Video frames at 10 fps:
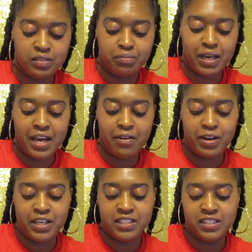My
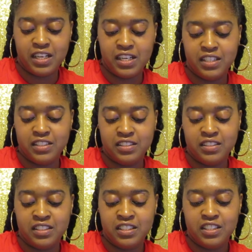handwriting is not
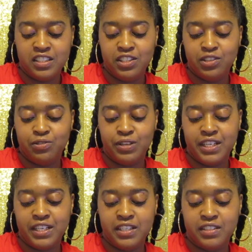cute
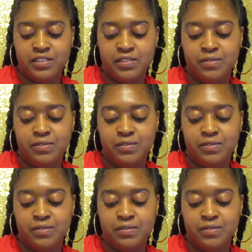right now.